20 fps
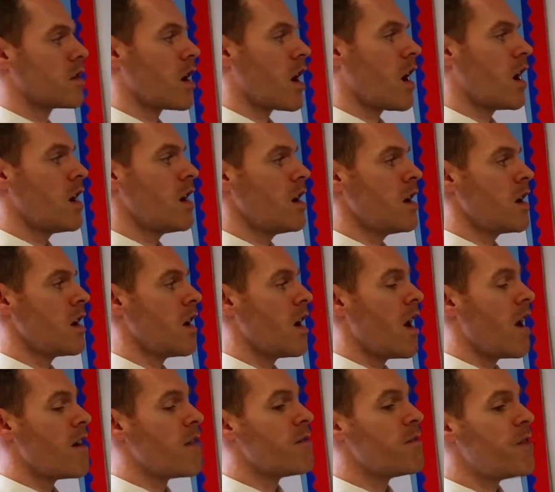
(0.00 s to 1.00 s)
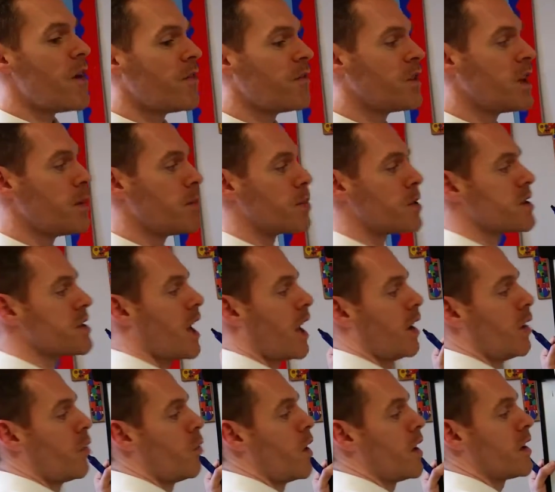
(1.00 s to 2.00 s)
Okay,
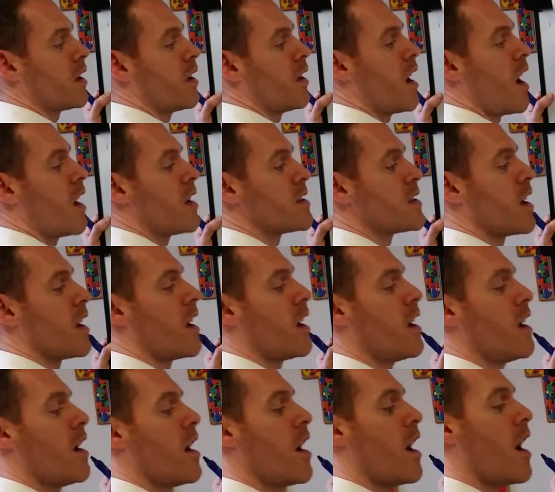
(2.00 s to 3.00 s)
50% written as a